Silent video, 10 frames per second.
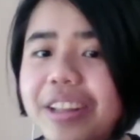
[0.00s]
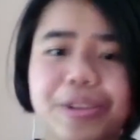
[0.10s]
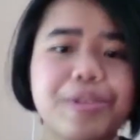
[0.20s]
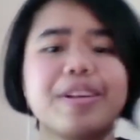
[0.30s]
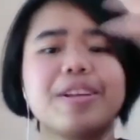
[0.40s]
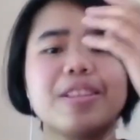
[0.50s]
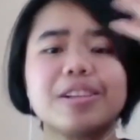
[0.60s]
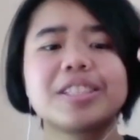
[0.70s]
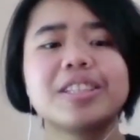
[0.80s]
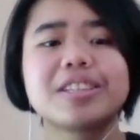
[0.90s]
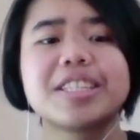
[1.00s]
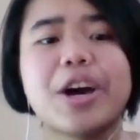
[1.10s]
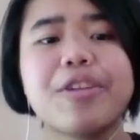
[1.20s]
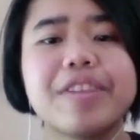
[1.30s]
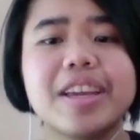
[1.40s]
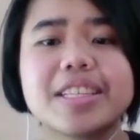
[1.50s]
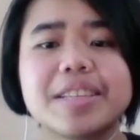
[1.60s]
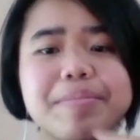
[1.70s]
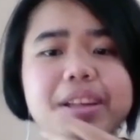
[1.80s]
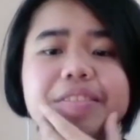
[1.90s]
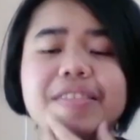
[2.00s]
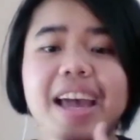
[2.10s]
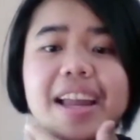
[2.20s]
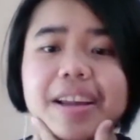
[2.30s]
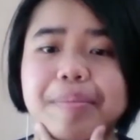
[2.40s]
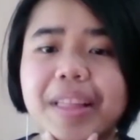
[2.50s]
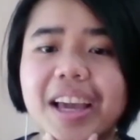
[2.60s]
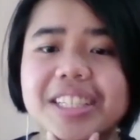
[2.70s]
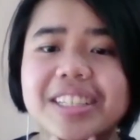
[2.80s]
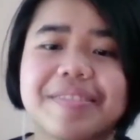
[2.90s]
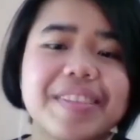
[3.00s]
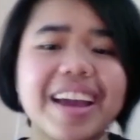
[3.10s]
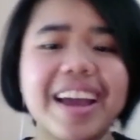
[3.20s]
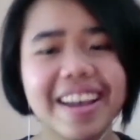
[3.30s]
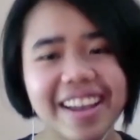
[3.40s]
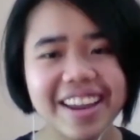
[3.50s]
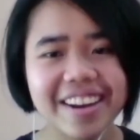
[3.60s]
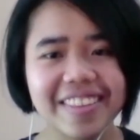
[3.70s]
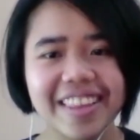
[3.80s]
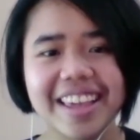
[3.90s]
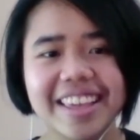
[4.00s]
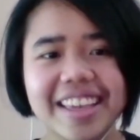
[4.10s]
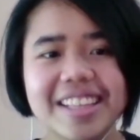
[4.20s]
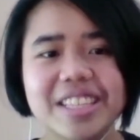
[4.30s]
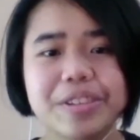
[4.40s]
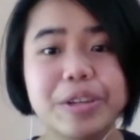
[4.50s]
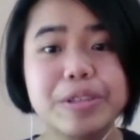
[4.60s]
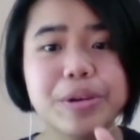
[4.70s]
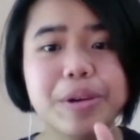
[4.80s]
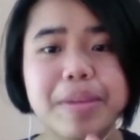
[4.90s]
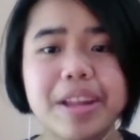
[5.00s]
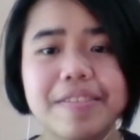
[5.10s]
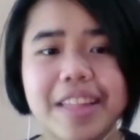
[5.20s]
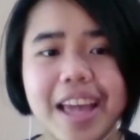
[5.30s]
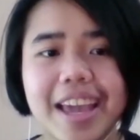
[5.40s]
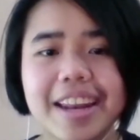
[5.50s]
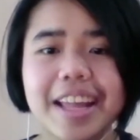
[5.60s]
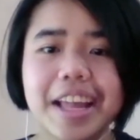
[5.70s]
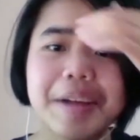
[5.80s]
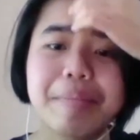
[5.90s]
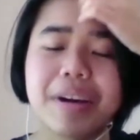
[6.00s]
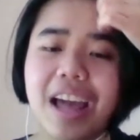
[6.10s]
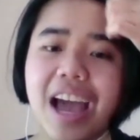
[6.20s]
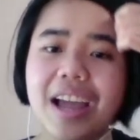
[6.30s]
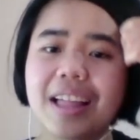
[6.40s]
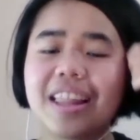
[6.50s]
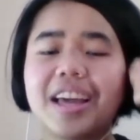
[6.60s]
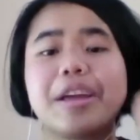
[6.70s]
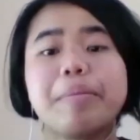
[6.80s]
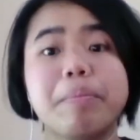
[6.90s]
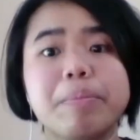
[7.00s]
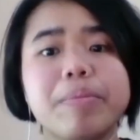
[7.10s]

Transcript: You know, when you look took selfie, it's a bit of that complexion. I'm like, oh, I don't like it. So you do a bit of that, but I like